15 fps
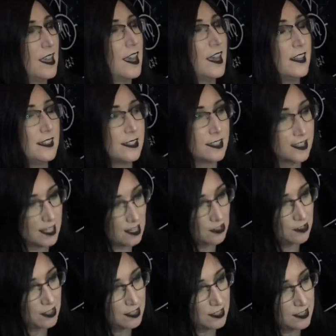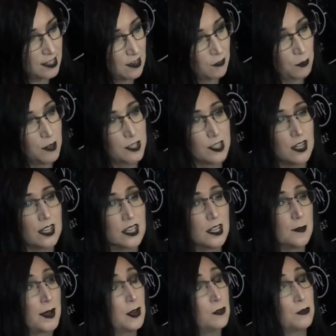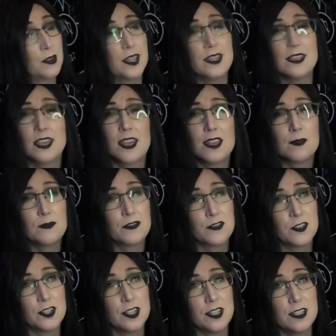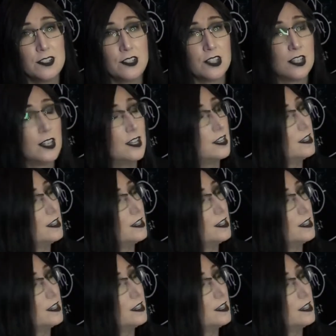and scary stuff we're talking about ring cam footage